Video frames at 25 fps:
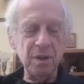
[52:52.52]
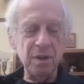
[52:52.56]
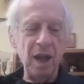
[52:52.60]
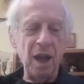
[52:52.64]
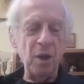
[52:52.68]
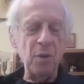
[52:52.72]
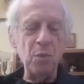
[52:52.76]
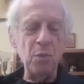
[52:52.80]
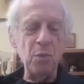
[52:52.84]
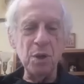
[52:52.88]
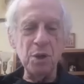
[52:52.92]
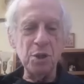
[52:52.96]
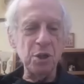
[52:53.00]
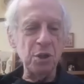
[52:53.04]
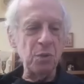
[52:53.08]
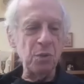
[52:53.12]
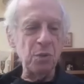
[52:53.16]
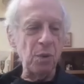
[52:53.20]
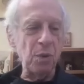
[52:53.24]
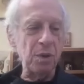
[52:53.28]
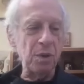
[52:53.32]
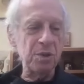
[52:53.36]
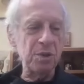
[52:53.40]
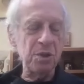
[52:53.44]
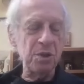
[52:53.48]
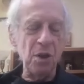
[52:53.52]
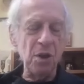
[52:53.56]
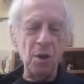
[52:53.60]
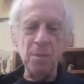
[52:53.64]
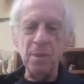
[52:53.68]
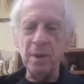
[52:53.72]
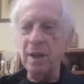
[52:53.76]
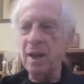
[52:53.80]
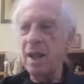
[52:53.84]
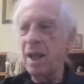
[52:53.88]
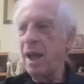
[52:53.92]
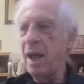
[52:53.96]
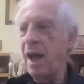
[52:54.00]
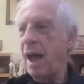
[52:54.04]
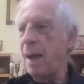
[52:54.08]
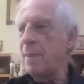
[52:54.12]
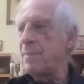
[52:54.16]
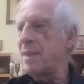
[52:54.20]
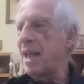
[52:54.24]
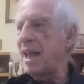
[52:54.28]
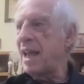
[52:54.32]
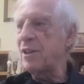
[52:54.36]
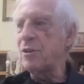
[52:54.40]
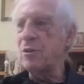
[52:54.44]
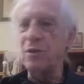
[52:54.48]
you know, I wish it weren't so, but I'm
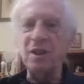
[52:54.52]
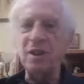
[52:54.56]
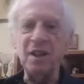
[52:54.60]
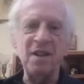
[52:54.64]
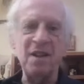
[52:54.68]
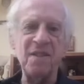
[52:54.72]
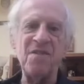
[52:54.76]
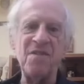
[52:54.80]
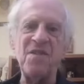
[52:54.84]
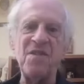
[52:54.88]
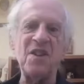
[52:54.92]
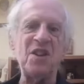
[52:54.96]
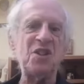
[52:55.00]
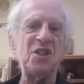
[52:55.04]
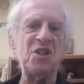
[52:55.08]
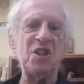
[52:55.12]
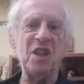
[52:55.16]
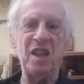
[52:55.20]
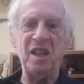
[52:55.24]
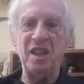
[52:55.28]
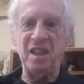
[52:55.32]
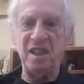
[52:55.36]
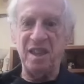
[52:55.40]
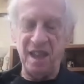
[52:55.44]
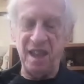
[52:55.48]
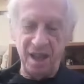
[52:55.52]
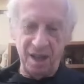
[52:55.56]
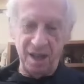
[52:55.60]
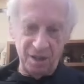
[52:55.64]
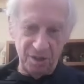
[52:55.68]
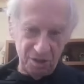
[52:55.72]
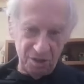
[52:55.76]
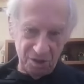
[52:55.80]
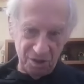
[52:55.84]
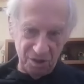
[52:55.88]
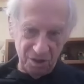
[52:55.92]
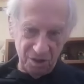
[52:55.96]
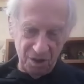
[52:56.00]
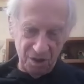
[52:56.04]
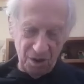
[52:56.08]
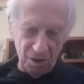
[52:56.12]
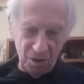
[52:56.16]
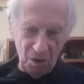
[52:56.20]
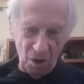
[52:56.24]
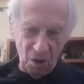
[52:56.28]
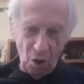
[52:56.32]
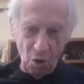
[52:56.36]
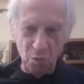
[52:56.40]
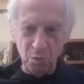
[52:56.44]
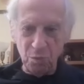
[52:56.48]
not good at fixing things, you know,
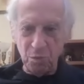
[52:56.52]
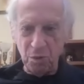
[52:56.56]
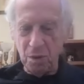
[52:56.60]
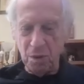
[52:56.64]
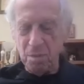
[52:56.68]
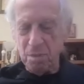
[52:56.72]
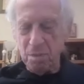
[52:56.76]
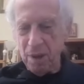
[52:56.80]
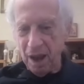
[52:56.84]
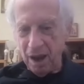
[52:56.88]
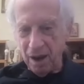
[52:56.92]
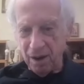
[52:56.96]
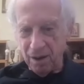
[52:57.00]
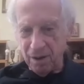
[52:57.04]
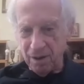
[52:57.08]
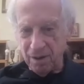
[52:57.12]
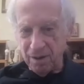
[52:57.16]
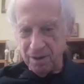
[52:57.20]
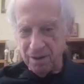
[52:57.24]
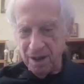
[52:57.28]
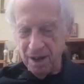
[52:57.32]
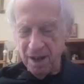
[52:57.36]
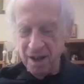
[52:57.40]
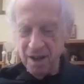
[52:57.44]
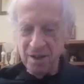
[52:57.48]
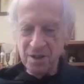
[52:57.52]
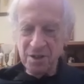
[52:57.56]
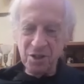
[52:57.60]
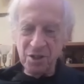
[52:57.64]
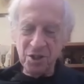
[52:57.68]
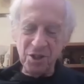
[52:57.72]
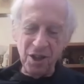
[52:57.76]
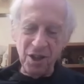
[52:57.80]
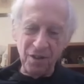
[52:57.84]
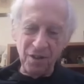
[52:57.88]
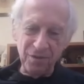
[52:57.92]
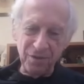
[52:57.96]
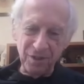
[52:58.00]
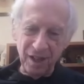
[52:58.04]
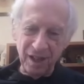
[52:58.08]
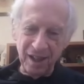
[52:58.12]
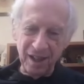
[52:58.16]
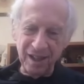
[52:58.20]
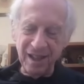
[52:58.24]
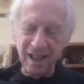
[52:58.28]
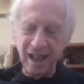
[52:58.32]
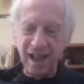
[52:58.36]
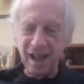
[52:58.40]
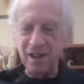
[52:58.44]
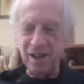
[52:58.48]
and home repair and stuff
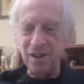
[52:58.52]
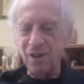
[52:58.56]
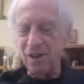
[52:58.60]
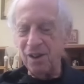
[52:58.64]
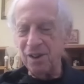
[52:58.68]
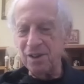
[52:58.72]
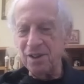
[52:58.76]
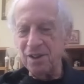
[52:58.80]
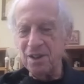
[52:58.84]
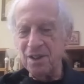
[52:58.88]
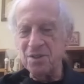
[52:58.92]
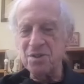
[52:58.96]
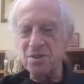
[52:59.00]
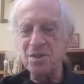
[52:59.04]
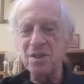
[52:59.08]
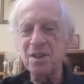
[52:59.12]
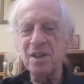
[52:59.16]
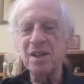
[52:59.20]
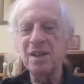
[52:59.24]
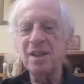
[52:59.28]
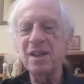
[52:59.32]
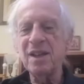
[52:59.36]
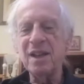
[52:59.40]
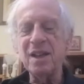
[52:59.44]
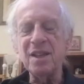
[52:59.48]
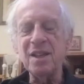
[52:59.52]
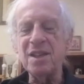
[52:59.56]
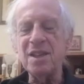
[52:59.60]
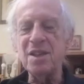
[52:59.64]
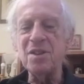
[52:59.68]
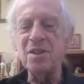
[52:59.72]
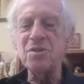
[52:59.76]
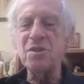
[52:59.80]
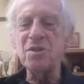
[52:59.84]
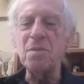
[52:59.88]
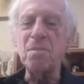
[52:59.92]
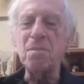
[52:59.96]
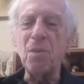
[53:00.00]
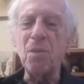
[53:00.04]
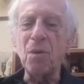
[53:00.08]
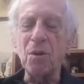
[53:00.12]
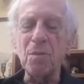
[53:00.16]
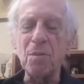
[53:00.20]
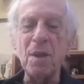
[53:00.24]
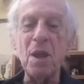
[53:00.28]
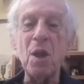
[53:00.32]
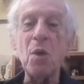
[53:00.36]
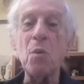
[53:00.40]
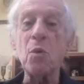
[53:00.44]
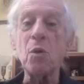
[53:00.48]
like that, all this, and things that bore
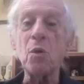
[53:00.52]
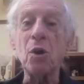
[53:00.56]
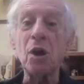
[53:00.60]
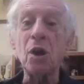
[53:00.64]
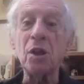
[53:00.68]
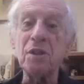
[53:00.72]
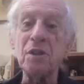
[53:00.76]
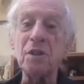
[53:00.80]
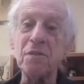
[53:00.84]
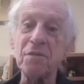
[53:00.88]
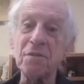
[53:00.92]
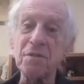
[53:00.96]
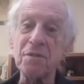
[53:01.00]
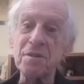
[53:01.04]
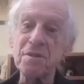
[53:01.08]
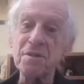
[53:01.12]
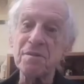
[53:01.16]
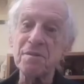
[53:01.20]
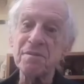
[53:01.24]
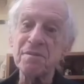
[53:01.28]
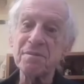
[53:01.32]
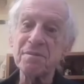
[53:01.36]
me. We're all different.